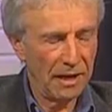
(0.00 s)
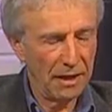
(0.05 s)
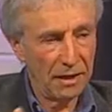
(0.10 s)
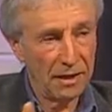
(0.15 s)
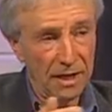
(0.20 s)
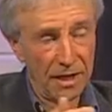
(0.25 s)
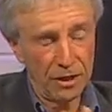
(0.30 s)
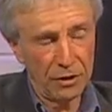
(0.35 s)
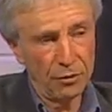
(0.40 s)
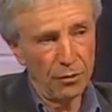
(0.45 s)
in
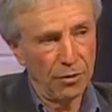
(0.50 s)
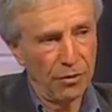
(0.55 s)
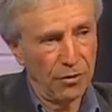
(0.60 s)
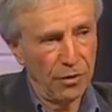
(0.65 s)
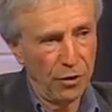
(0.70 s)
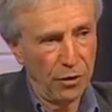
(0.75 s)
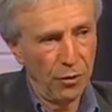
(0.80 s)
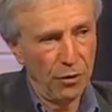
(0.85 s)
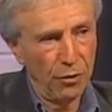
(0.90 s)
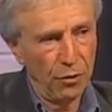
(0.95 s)
touch with
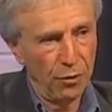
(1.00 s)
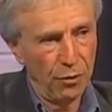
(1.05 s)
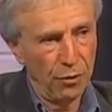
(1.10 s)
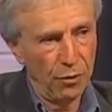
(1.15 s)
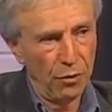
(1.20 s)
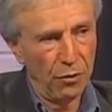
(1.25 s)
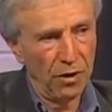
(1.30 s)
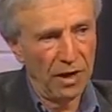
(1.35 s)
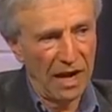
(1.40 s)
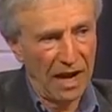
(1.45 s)

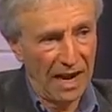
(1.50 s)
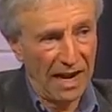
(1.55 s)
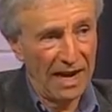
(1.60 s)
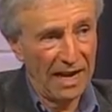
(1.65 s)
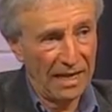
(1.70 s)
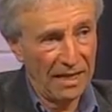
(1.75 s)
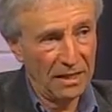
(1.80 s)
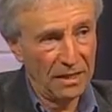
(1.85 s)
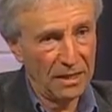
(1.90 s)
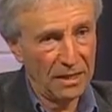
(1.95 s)
you
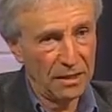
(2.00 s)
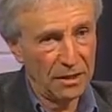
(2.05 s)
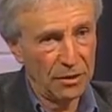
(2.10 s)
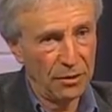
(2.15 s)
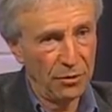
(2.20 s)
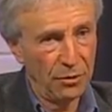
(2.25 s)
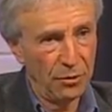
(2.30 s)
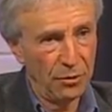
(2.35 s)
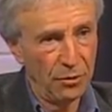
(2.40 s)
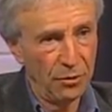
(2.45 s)
guys
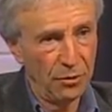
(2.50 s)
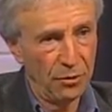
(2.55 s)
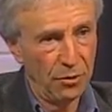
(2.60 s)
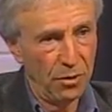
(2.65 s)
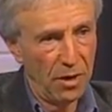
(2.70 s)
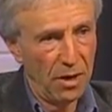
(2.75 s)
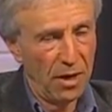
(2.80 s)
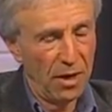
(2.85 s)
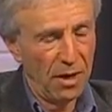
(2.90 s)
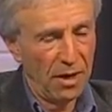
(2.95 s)
to
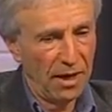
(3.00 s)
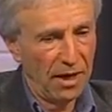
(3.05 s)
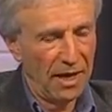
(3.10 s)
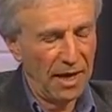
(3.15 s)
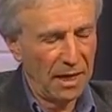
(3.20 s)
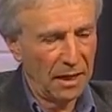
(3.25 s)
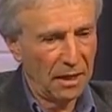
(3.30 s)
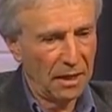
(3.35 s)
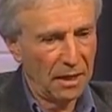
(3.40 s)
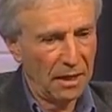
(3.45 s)

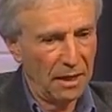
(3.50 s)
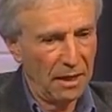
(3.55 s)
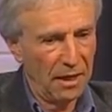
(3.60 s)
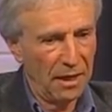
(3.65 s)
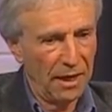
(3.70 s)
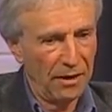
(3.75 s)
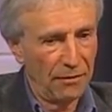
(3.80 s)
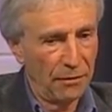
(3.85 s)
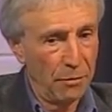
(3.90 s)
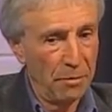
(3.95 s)
get
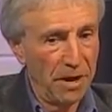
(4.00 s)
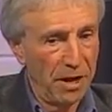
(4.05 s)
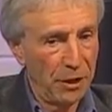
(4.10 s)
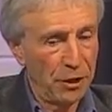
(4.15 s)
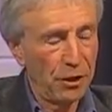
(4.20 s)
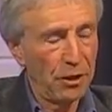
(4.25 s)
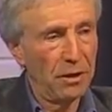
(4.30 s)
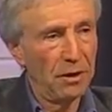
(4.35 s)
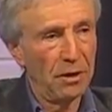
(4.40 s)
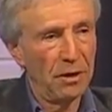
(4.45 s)
the
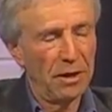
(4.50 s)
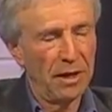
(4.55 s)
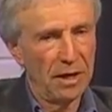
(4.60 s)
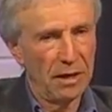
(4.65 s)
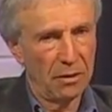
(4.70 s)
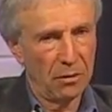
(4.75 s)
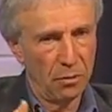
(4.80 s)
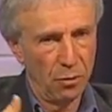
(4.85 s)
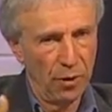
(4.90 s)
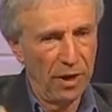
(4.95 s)
information
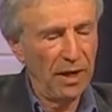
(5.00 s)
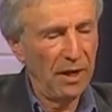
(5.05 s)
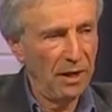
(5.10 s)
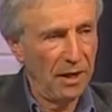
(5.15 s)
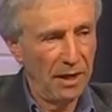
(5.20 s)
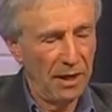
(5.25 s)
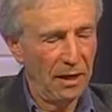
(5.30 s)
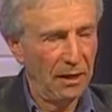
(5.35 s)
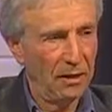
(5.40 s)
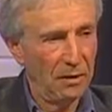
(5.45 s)
that we
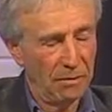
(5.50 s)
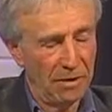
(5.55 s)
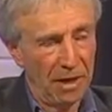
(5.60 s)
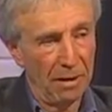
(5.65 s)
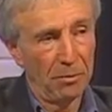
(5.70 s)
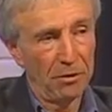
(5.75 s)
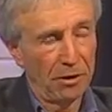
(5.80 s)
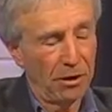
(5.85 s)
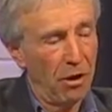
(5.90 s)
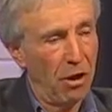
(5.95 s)
need to be
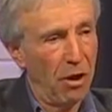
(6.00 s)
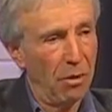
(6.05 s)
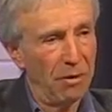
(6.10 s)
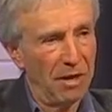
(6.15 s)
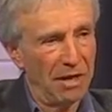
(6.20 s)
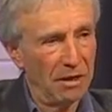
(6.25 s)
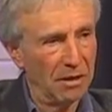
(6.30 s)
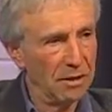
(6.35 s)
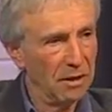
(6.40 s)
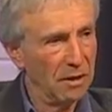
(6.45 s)
able to comment?